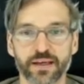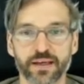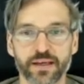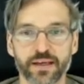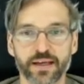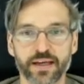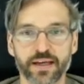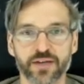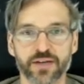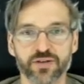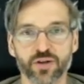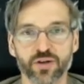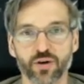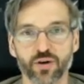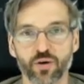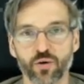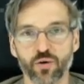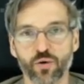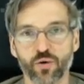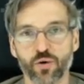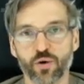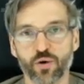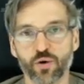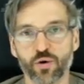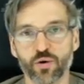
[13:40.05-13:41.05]

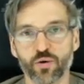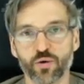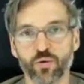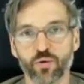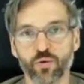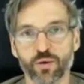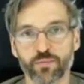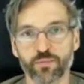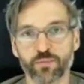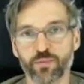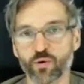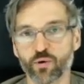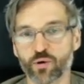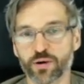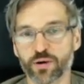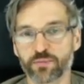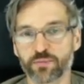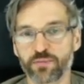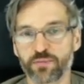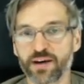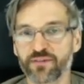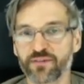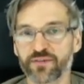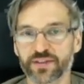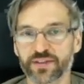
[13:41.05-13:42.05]
So what Warren Buffett